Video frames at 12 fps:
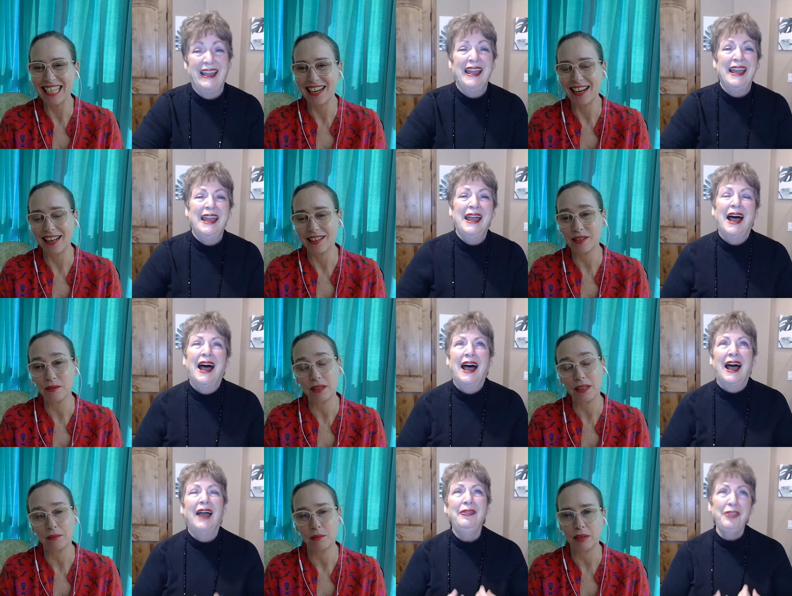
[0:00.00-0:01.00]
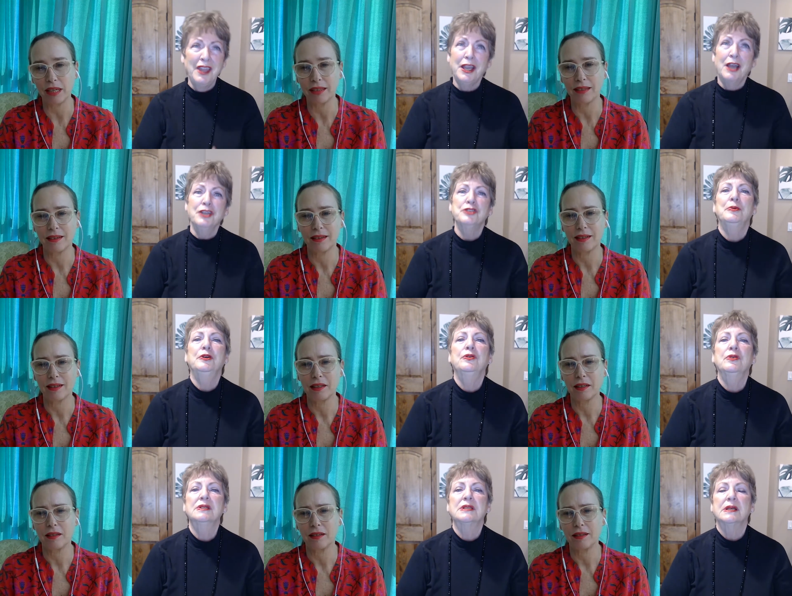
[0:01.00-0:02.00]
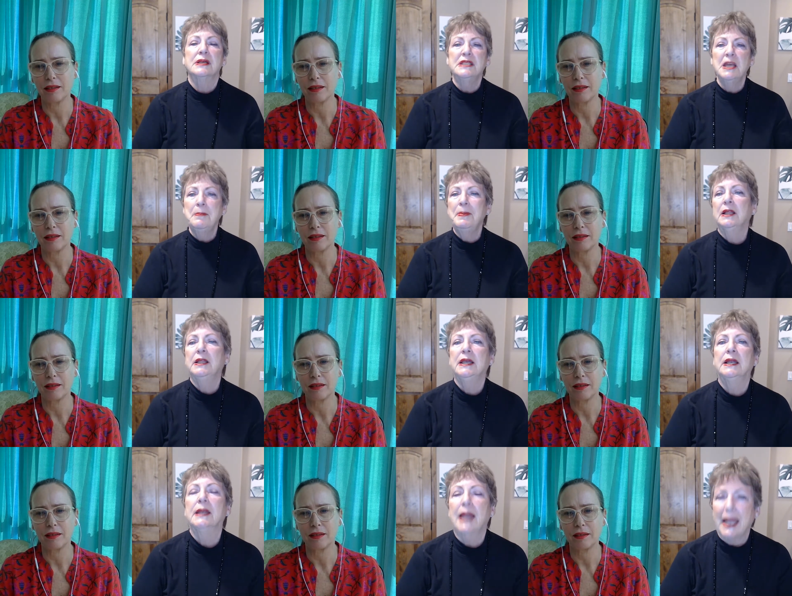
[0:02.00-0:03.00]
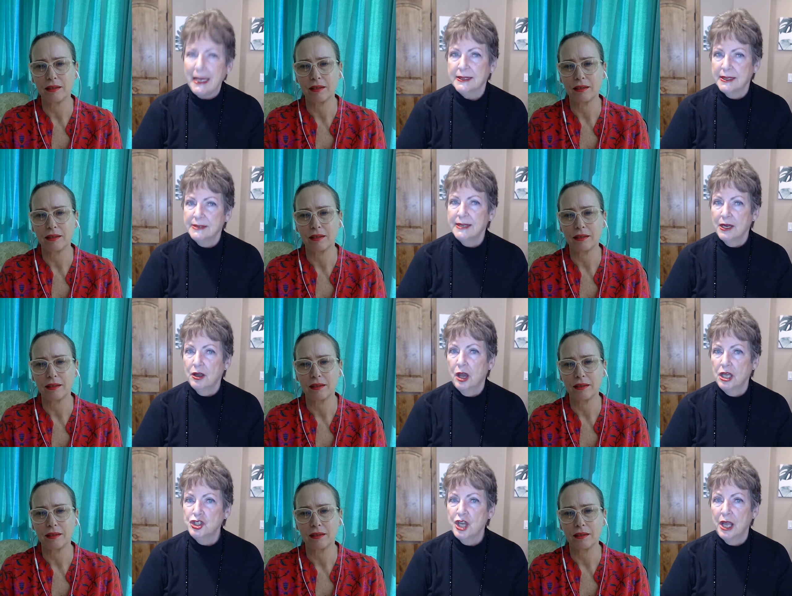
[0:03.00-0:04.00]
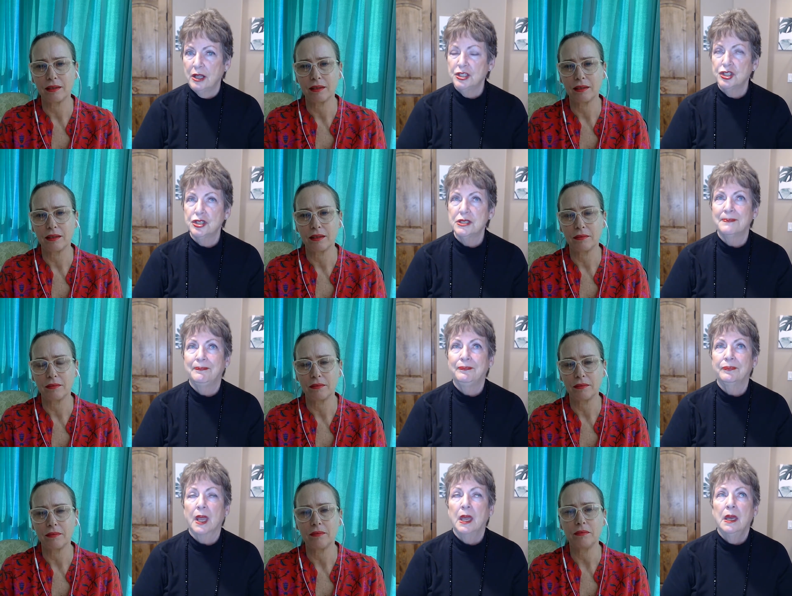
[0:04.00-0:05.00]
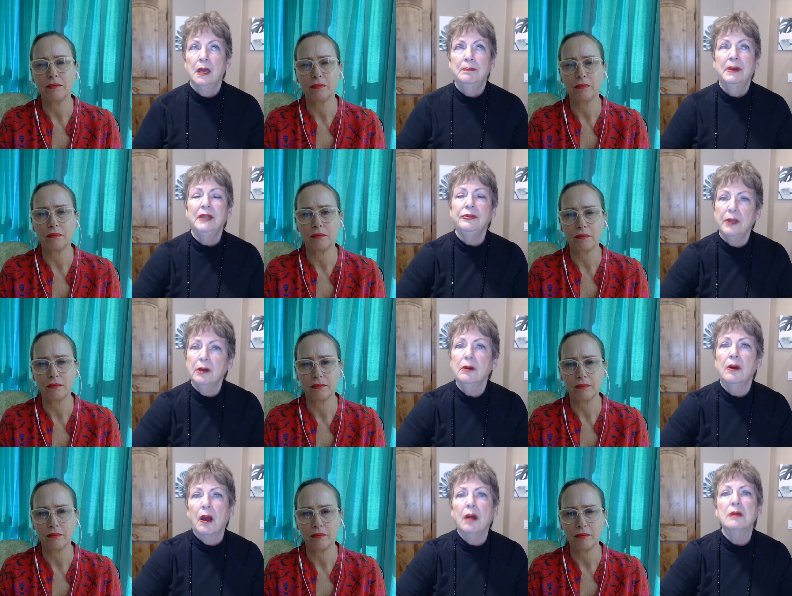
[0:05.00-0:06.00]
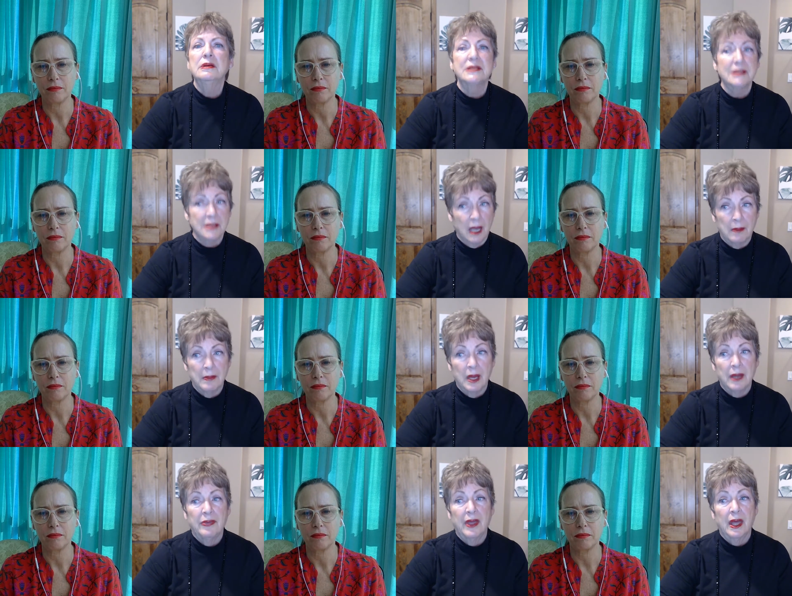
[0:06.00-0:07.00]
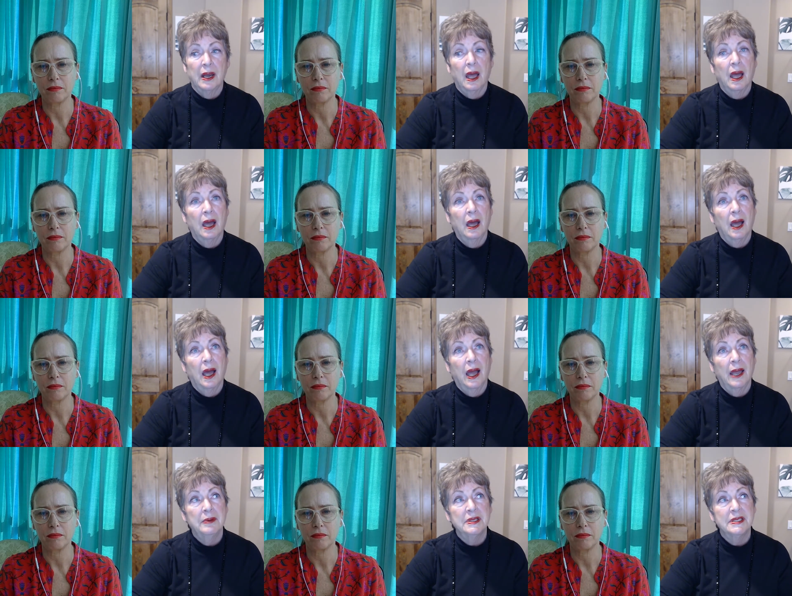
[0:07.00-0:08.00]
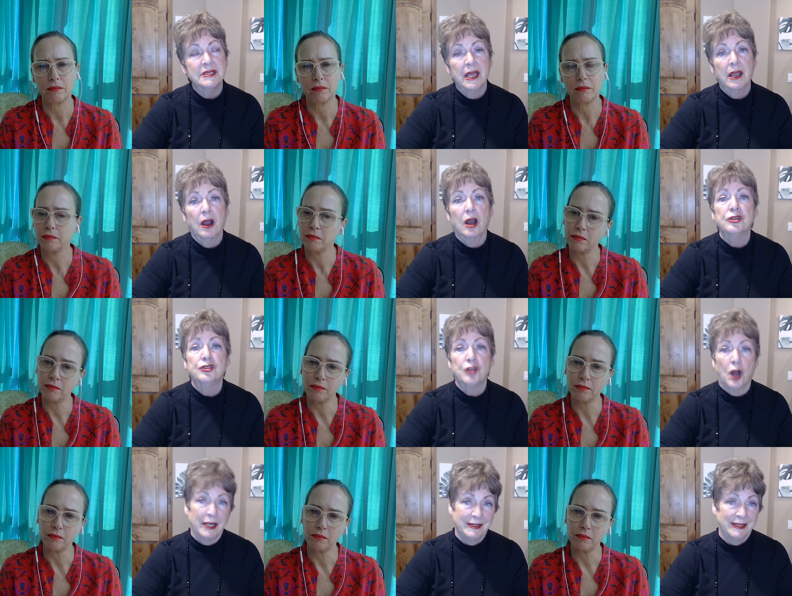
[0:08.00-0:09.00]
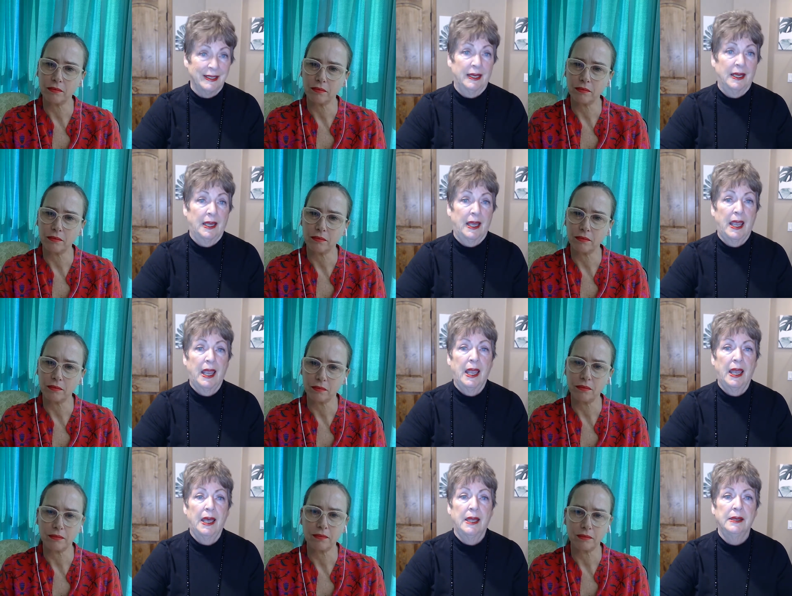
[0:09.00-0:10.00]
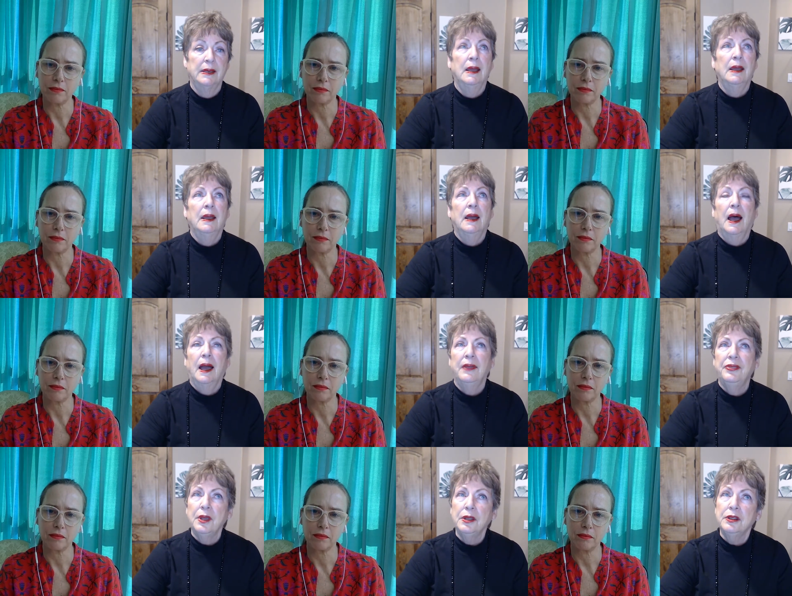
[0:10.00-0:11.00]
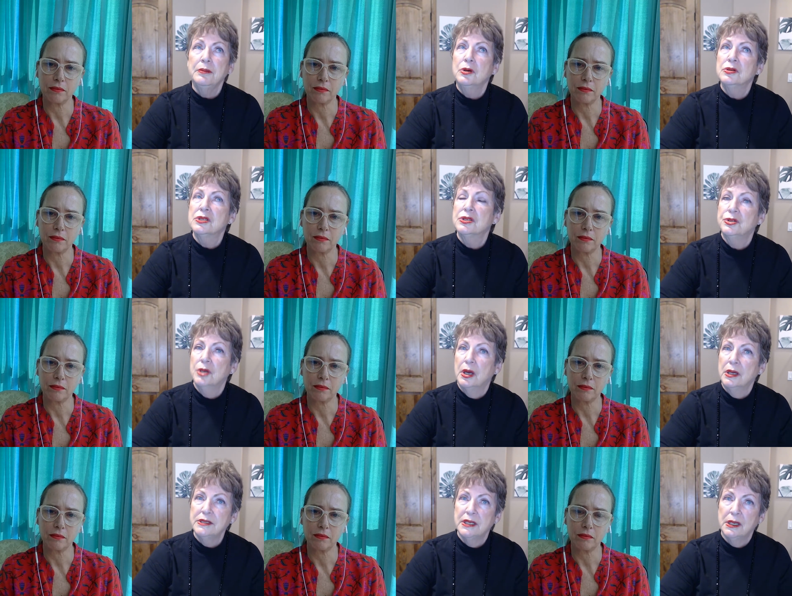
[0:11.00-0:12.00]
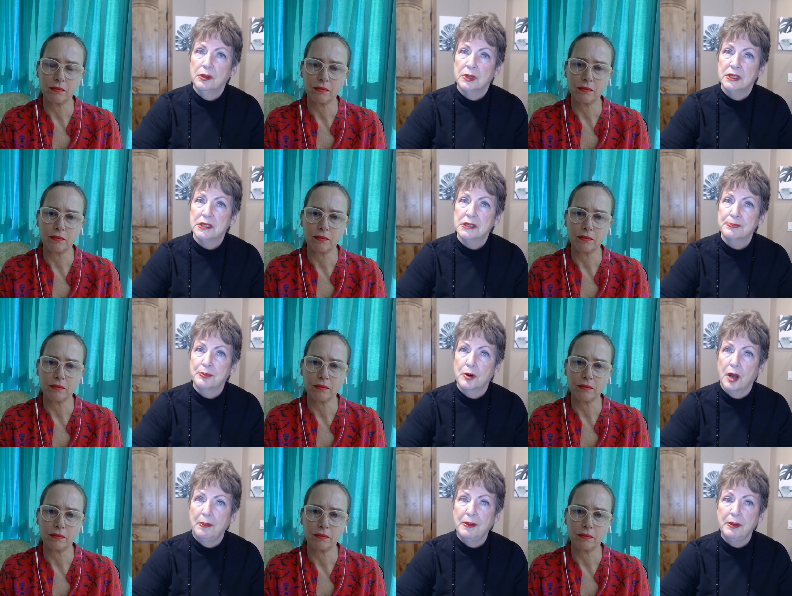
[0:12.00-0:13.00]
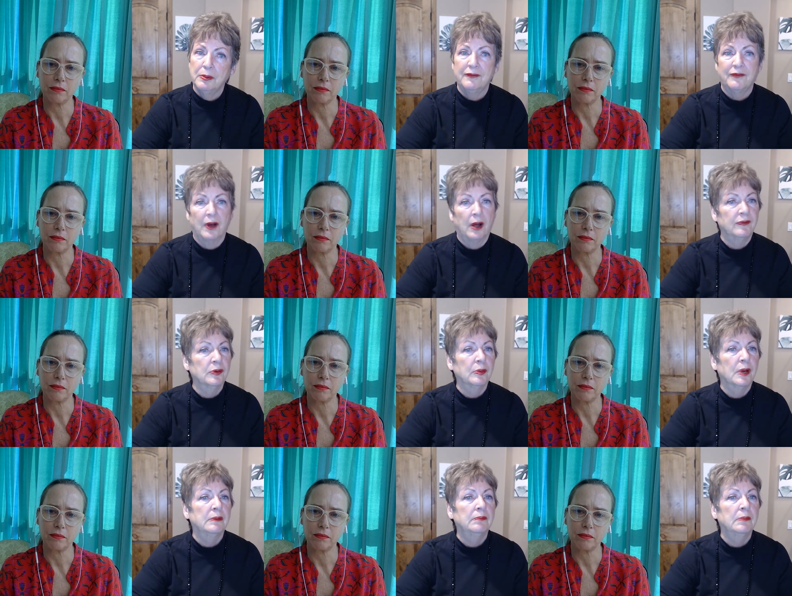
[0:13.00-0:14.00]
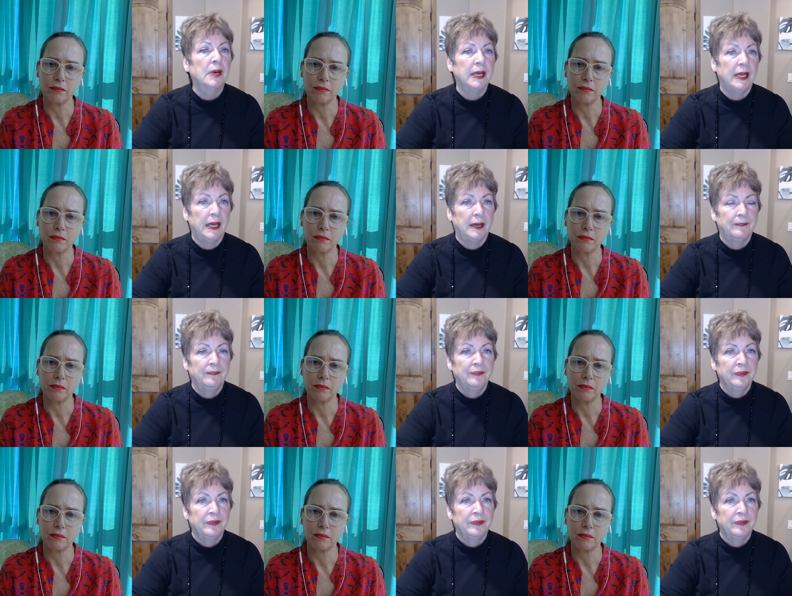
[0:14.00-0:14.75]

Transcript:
Speaker 1: yeah, it's a really good I point. entrepreneurs typically like to take on challenges, mm-hmm. but there are some that I would say are daunting. And I think the most daunting ones probably revolve around money.